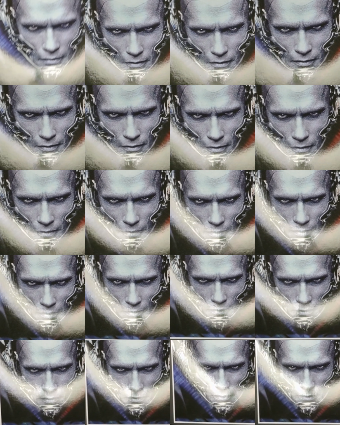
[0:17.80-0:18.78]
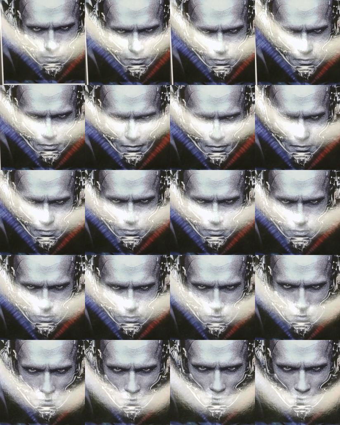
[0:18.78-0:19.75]
normally is on the back of those
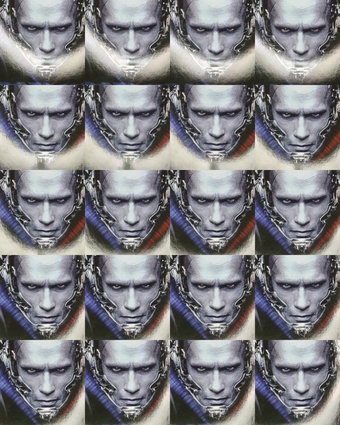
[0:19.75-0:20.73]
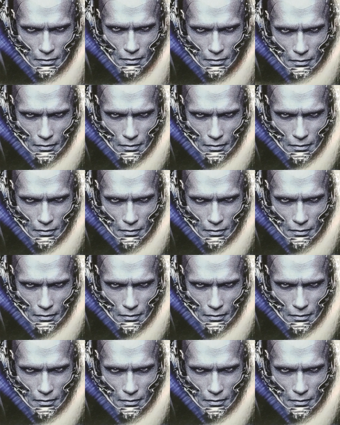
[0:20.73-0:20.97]
figures, so there's four of